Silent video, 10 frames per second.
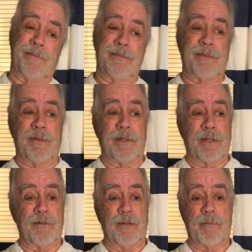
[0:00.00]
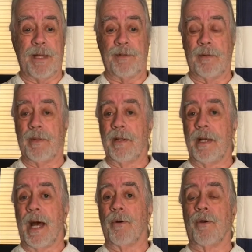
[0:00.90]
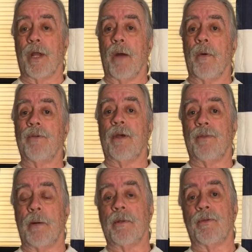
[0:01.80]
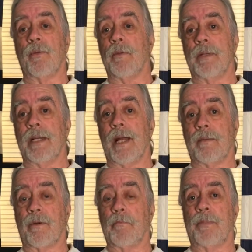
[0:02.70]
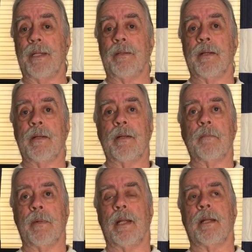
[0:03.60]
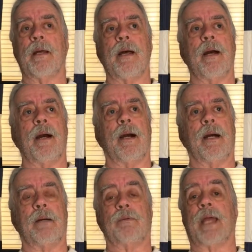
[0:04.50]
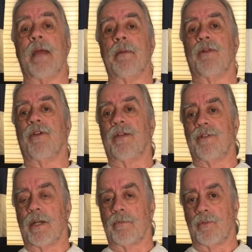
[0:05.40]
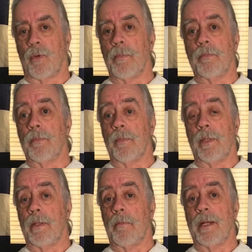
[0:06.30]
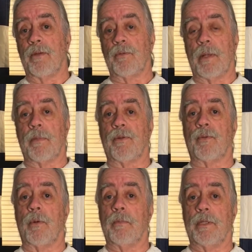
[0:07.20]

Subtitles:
So it does depend on how good I was. I was able to swim but not compete. But it gave me a chance to swim when nobody else was able to swim in the